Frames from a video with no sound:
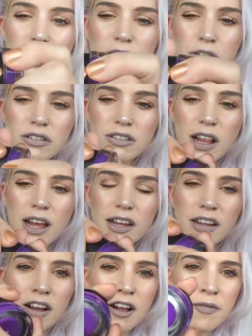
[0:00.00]
looks
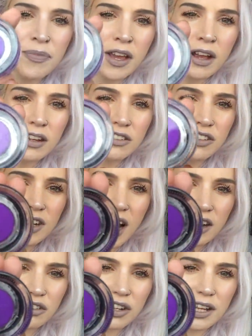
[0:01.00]
like. She
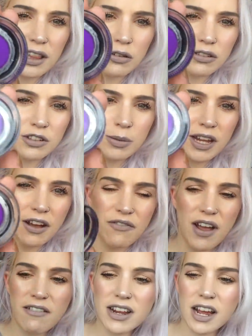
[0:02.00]
actually looks to be a
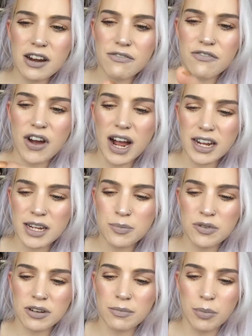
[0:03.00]
very kind of
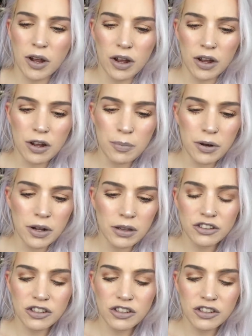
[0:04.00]
vibrant purple.